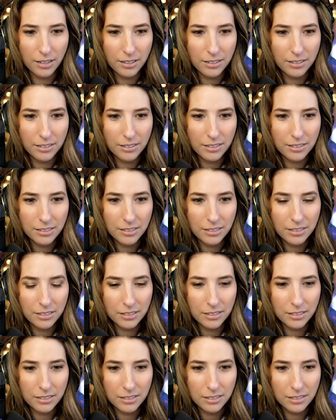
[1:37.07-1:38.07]

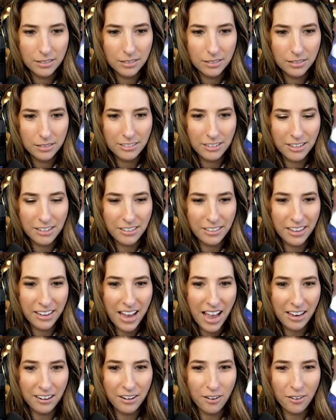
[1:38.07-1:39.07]
Hello? Is there
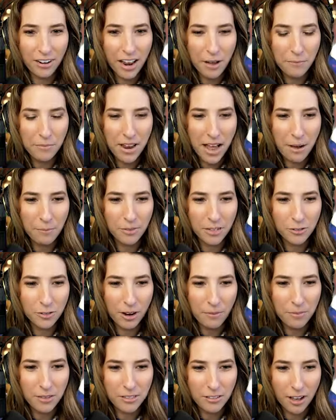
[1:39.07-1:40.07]
anything? You know what? I'm going to
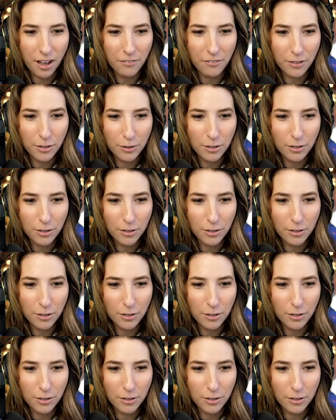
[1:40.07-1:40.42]
drop this off.